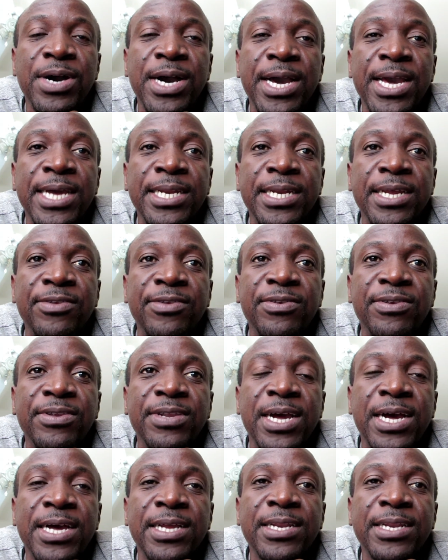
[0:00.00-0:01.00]
I
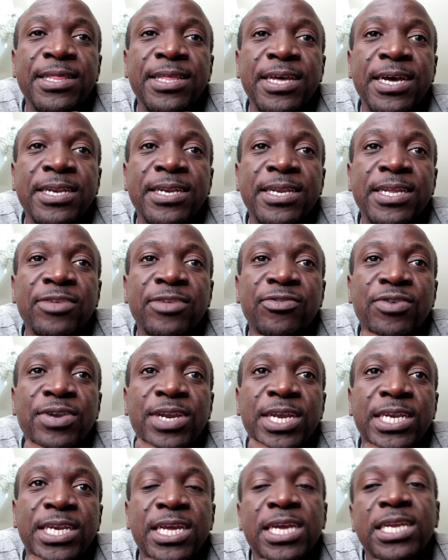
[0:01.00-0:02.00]
understand that it's
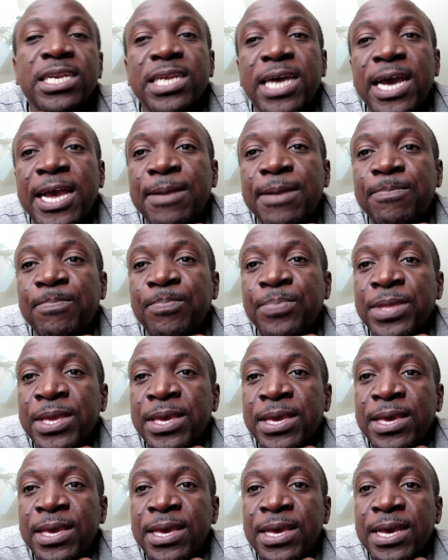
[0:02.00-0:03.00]
gonna take time
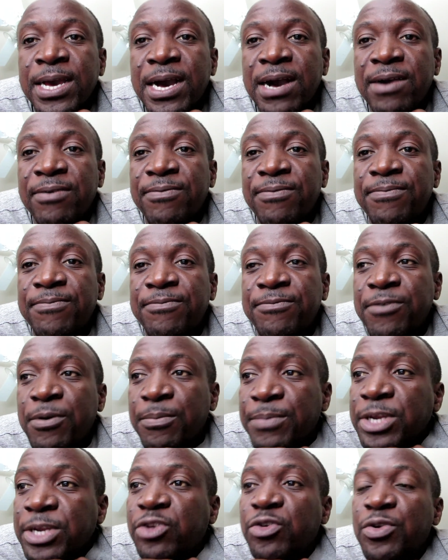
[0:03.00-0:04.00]
uh, for
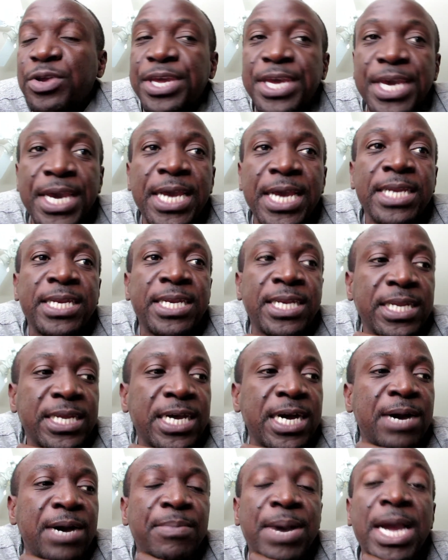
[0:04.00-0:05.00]
me to get
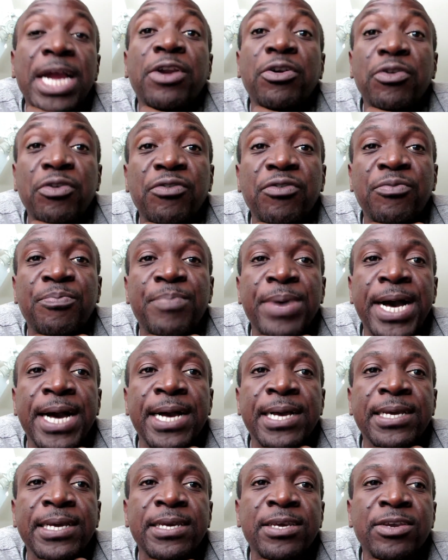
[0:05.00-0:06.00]
uh, my groove
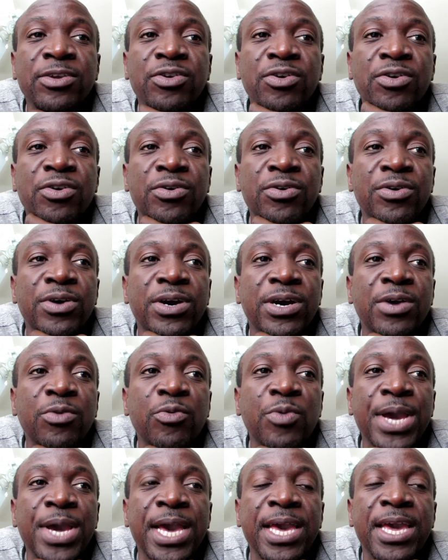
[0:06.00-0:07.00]
back, you know, uh,
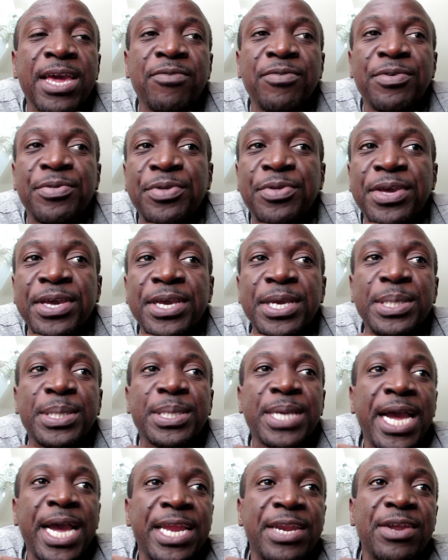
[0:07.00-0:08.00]
where everything is
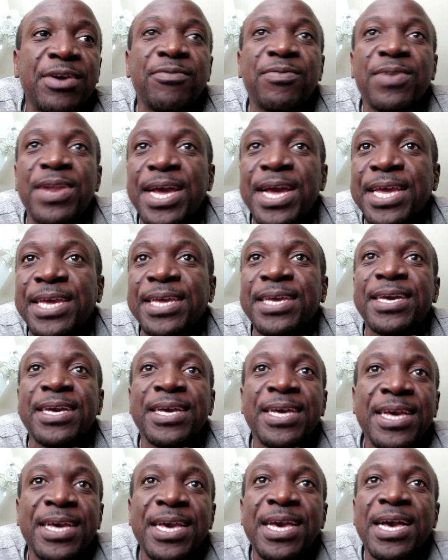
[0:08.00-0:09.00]
kind of like
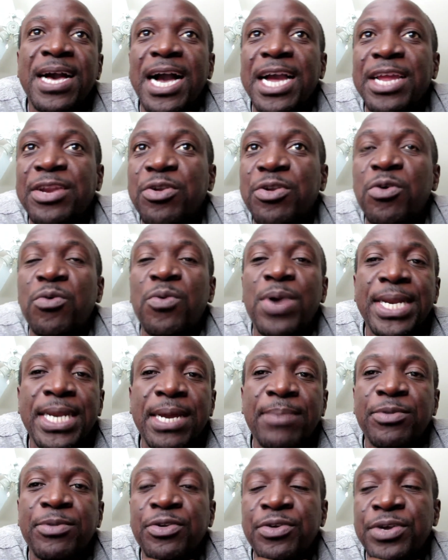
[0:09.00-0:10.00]
I know what
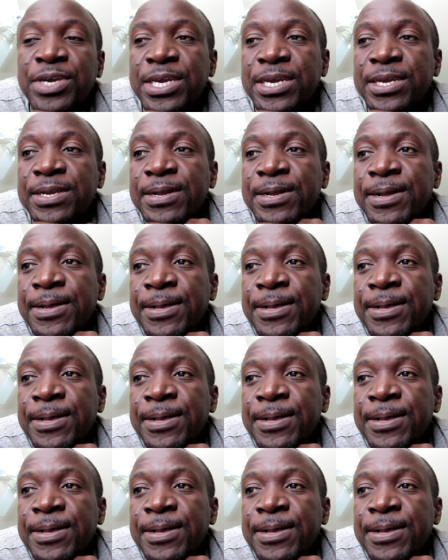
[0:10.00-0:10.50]
I'm doing.